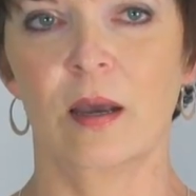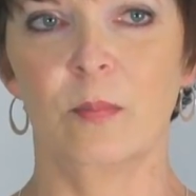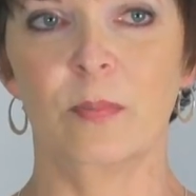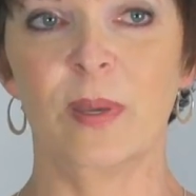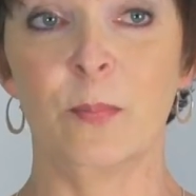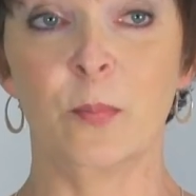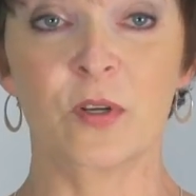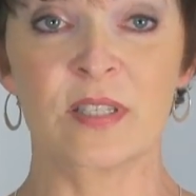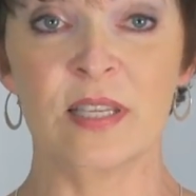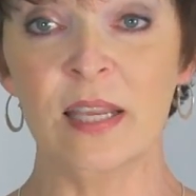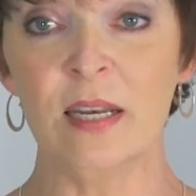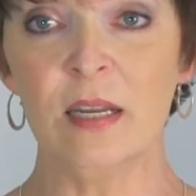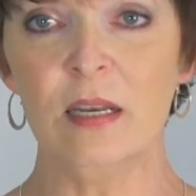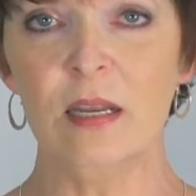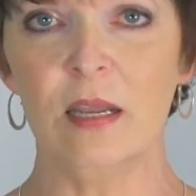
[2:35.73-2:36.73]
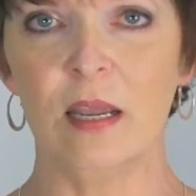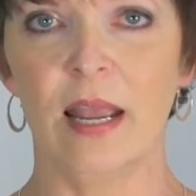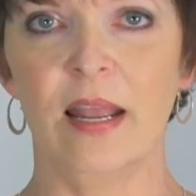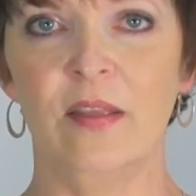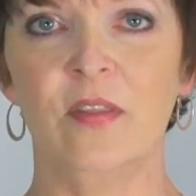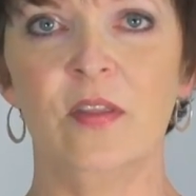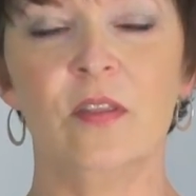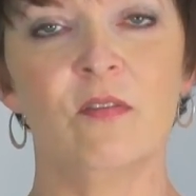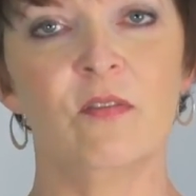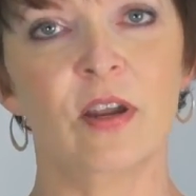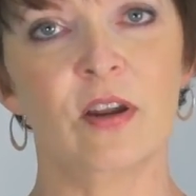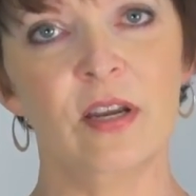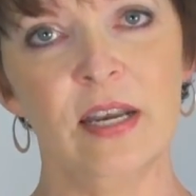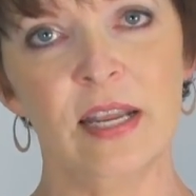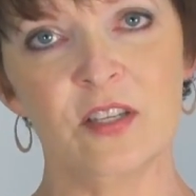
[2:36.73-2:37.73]
be presented and then the
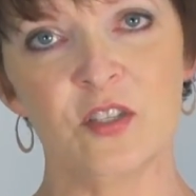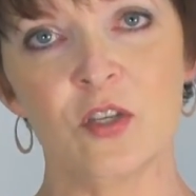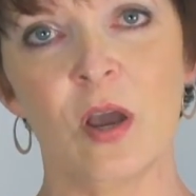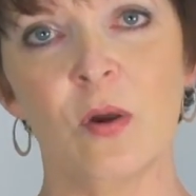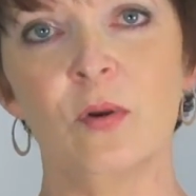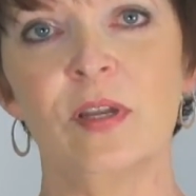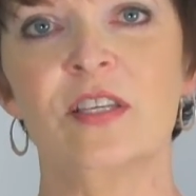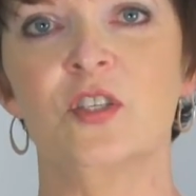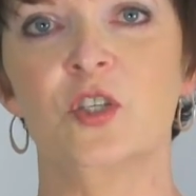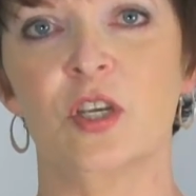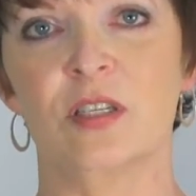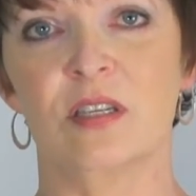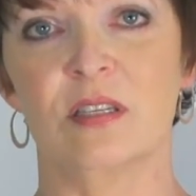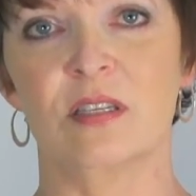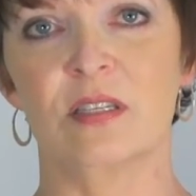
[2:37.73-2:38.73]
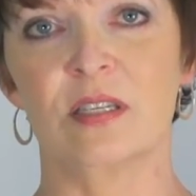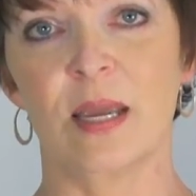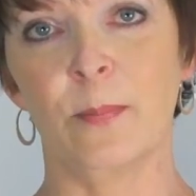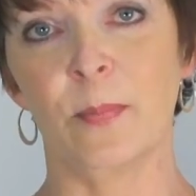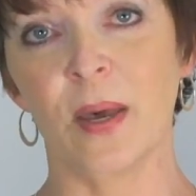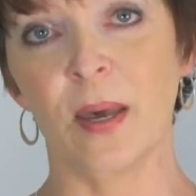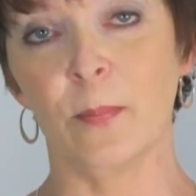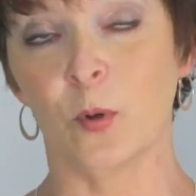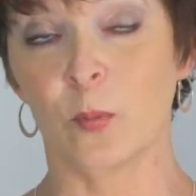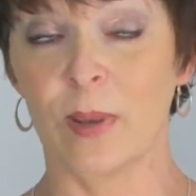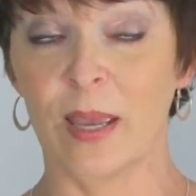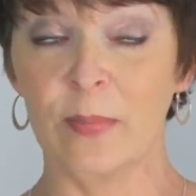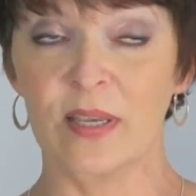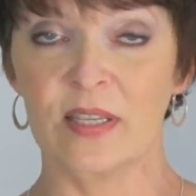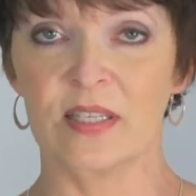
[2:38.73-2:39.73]
very next note is just a step up or
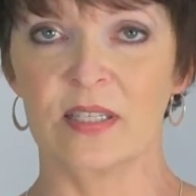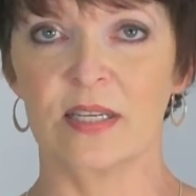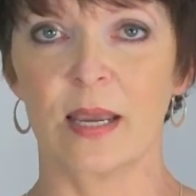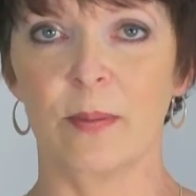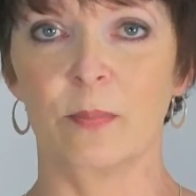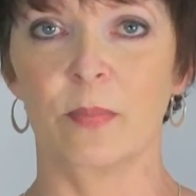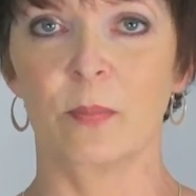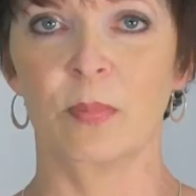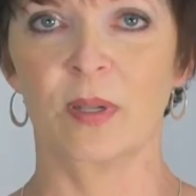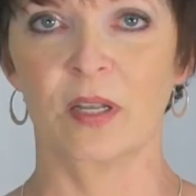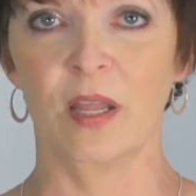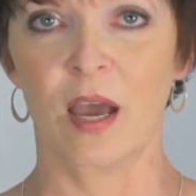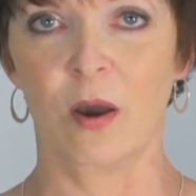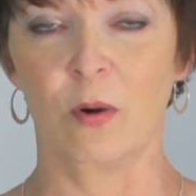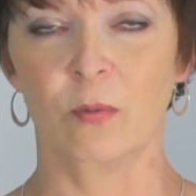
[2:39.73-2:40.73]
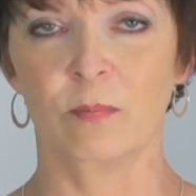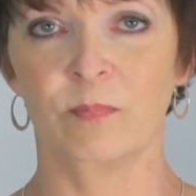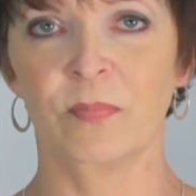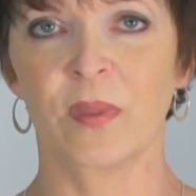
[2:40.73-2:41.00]
maybe a step below.